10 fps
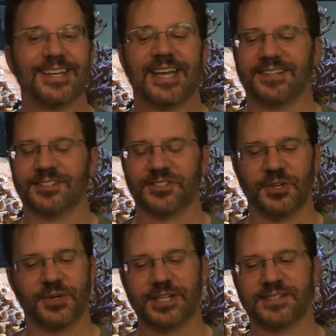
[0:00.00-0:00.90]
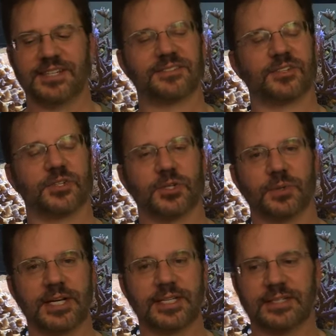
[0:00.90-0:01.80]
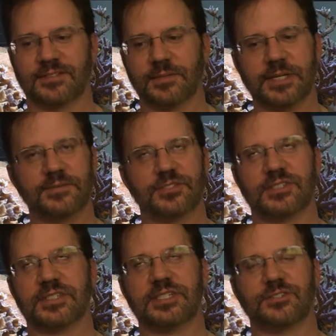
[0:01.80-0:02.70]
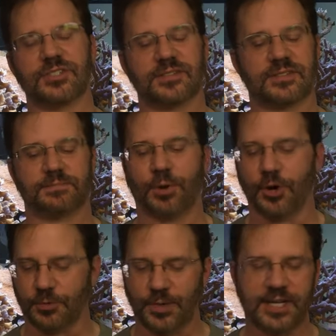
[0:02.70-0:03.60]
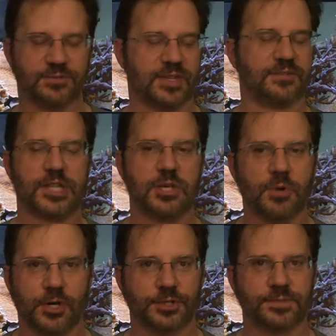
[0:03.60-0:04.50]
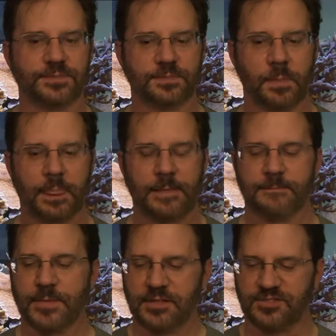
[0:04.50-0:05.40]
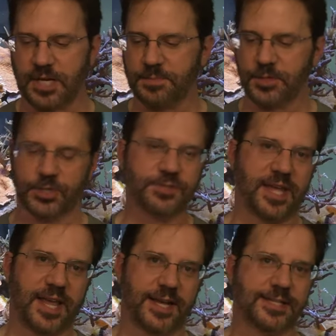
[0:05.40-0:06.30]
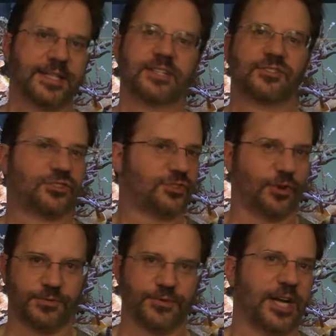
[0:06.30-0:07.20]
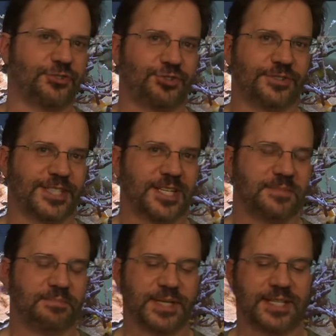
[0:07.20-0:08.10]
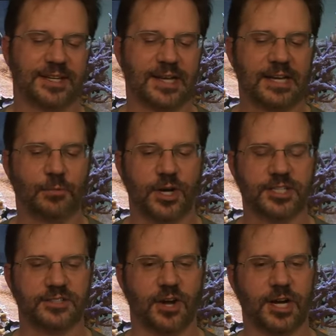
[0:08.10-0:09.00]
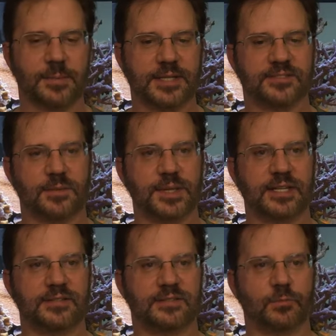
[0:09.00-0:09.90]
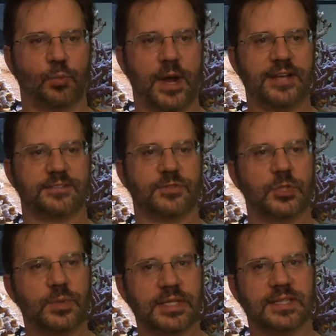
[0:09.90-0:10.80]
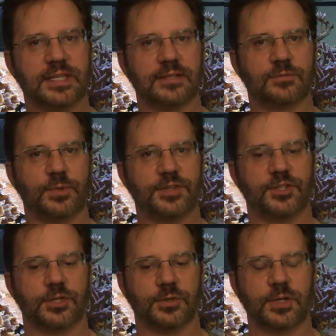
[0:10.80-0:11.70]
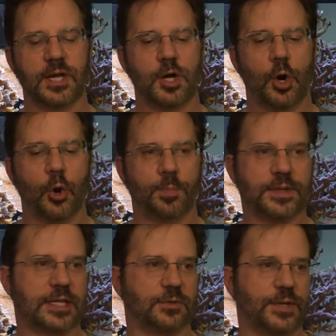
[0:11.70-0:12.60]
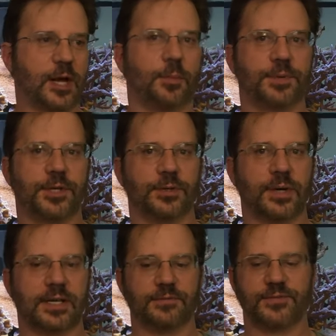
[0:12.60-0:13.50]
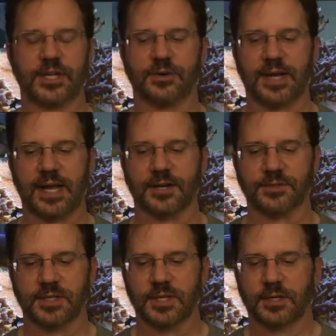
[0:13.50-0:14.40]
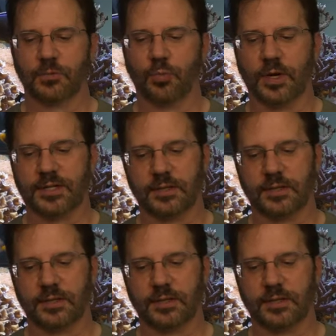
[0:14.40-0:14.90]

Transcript: and there's no guarantees it'll go right. And sometimes it's just easier just part ways with everything you own, set up your new tank, start fresh. But I wanted to talk about some of these ways of doing things with you, hoping that it would help you in figuring out what